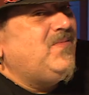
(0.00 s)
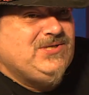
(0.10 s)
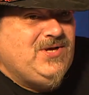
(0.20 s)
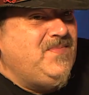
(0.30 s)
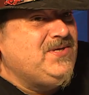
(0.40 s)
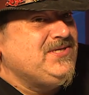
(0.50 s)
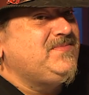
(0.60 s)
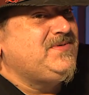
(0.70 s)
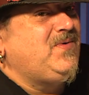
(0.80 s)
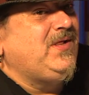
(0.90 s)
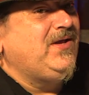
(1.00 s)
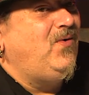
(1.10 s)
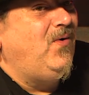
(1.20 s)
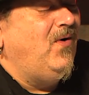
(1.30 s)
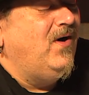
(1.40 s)
which their museum's really
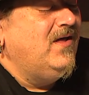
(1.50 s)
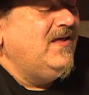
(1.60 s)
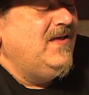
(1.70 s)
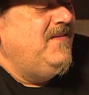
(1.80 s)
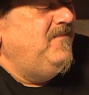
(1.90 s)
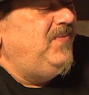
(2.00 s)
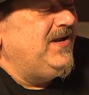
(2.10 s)
cool. But